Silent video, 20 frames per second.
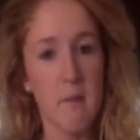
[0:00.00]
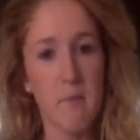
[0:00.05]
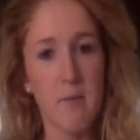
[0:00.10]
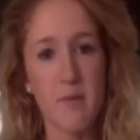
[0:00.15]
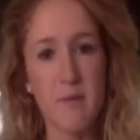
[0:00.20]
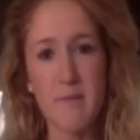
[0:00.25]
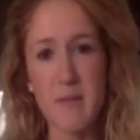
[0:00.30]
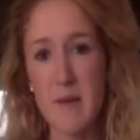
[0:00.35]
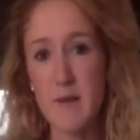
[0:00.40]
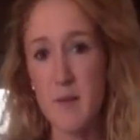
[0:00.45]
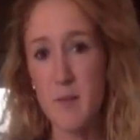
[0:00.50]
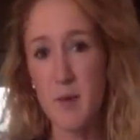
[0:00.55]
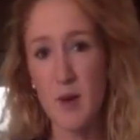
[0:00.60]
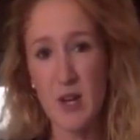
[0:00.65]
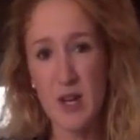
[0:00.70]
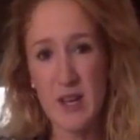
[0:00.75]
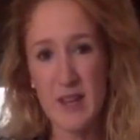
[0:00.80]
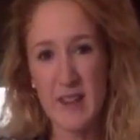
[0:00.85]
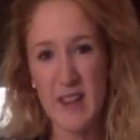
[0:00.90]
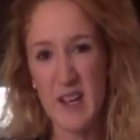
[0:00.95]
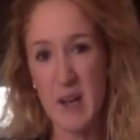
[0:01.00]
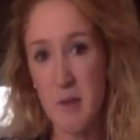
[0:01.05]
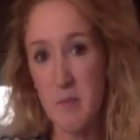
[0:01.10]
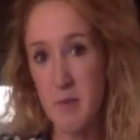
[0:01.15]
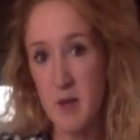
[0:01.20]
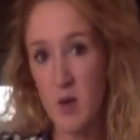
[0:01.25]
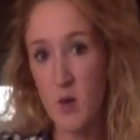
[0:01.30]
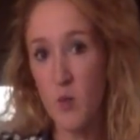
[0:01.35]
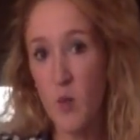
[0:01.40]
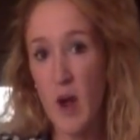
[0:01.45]
maybe put it in like a
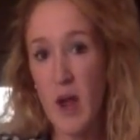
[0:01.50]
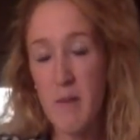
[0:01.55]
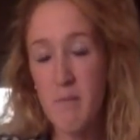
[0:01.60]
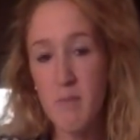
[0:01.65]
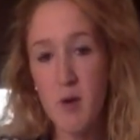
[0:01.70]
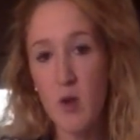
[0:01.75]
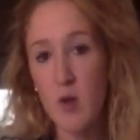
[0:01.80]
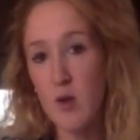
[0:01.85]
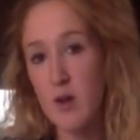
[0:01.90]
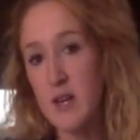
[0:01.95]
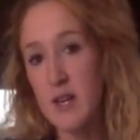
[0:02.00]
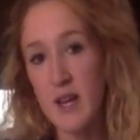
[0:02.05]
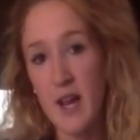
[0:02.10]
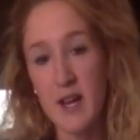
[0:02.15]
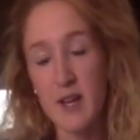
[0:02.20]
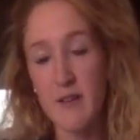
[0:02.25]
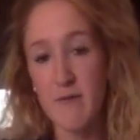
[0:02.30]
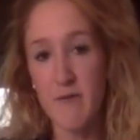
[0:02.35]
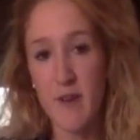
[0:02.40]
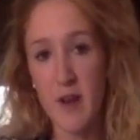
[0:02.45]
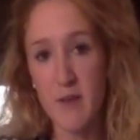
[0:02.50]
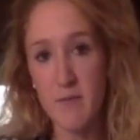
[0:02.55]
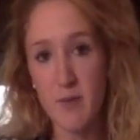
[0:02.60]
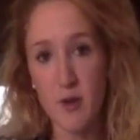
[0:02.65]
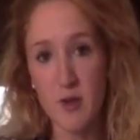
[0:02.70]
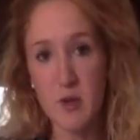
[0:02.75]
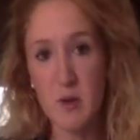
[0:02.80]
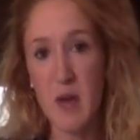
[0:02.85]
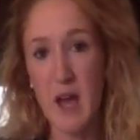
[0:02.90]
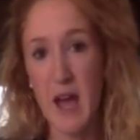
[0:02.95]
big white bowl or any kind of fun
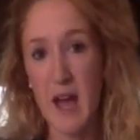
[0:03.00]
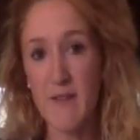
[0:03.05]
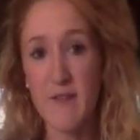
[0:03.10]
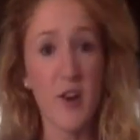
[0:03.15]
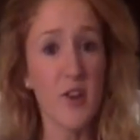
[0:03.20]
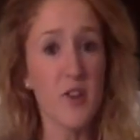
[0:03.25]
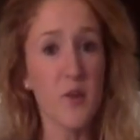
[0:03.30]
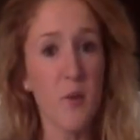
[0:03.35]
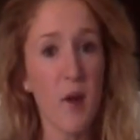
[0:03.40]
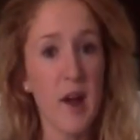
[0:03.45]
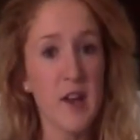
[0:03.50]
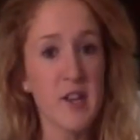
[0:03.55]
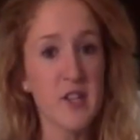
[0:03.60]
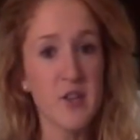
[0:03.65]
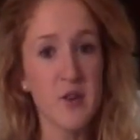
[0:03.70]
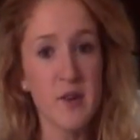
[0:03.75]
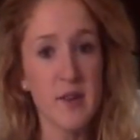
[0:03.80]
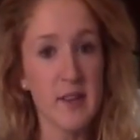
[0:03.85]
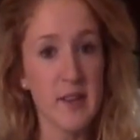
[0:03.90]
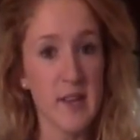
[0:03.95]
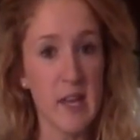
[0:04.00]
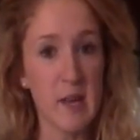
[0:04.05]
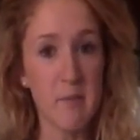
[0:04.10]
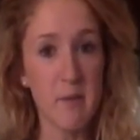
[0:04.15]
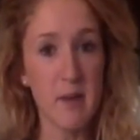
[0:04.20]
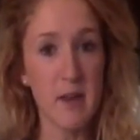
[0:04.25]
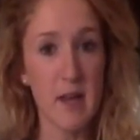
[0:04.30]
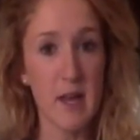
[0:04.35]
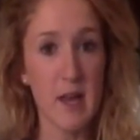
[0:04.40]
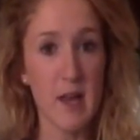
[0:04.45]
bowl you have. Otherwise, you can keep
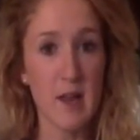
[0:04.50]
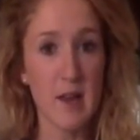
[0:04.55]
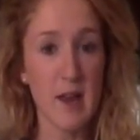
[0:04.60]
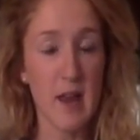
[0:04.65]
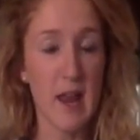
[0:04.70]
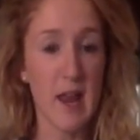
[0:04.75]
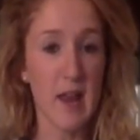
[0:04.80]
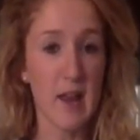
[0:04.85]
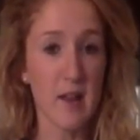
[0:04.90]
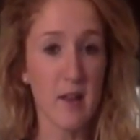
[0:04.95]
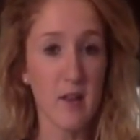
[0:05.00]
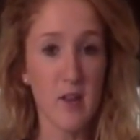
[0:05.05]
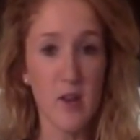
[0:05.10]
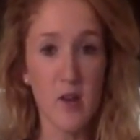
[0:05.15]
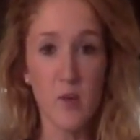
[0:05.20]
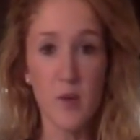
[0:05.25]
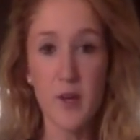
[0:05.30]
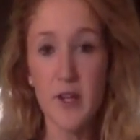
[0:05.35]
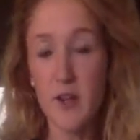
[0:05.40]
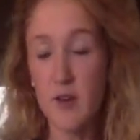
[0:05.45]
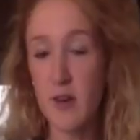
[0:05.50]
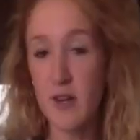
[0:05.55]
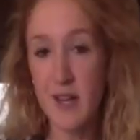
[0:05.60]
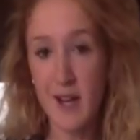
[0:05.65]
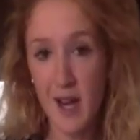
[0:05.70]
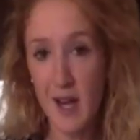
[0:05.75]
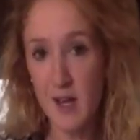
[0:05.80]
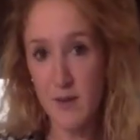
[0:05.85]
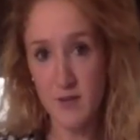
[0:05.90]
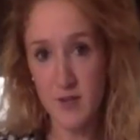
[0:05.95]
it in a clear one or any
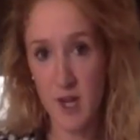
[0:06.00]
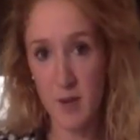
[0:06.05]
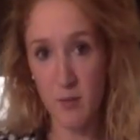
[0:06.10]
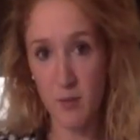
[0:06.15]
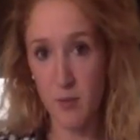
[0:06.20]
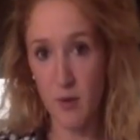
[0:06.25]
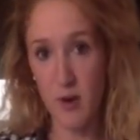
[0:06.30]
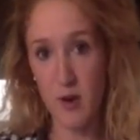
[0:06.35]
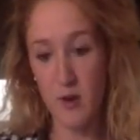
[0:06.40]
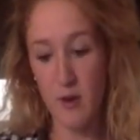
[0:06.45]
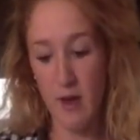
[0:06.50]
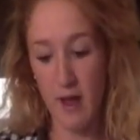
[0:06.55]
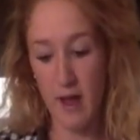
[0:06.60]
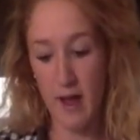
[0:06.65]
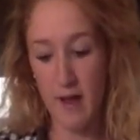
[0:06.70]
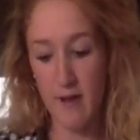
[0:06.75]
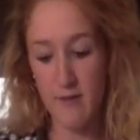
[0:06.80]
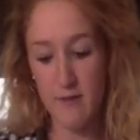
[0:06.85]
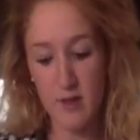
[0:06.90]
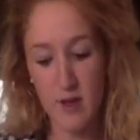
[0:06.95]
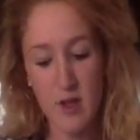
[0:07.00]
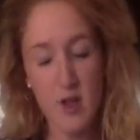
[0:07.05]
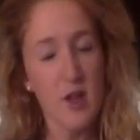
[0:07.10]
kind of Tupperware you have.